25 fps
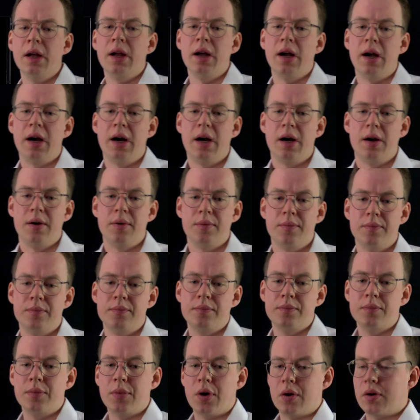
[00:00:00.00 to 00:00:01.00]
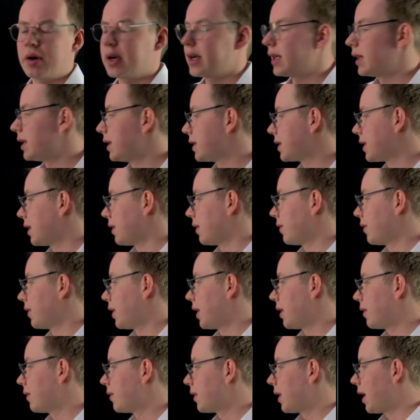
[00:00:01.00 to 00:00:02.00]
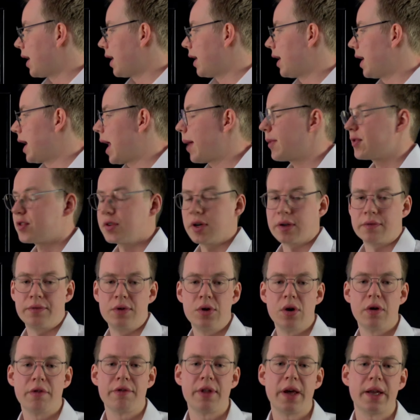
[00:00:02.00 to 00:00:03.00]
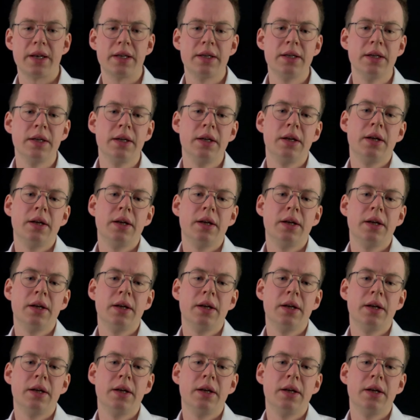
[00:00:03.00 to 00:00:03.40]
or at least an abstract view of that.